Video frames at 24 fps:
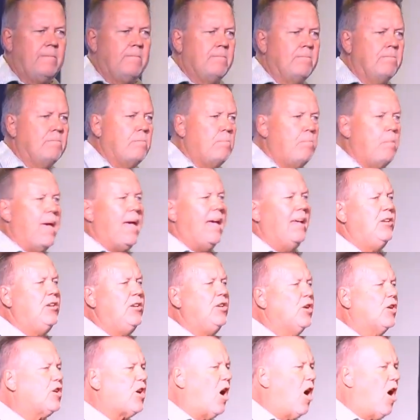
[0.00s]
Man,
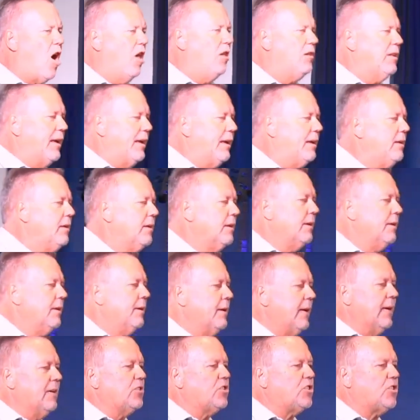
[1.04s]
your calling
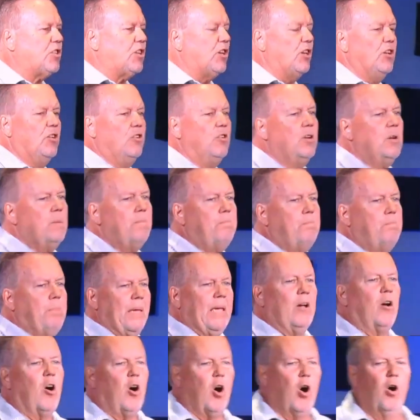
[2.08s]
is to be
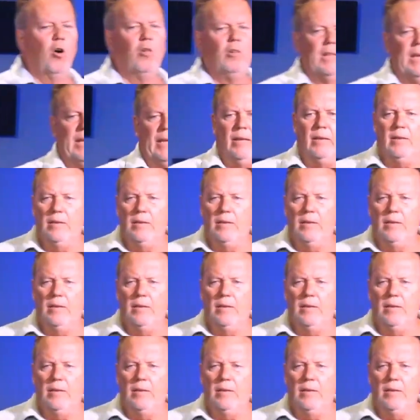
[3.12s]
holy.